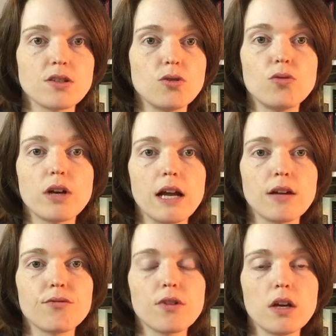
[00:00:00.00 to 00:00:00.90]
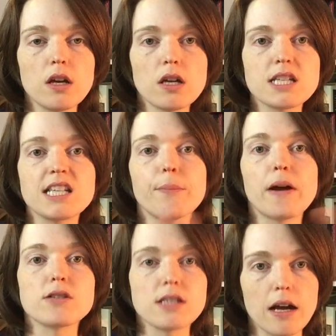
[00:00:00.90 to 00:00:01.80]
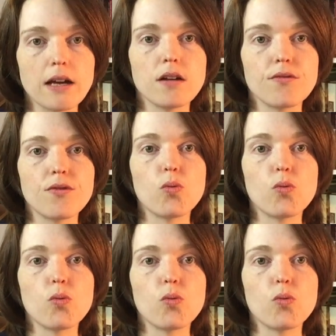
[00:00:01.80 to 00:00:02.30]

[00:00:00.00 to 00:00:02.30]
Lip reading: to kind of step outside of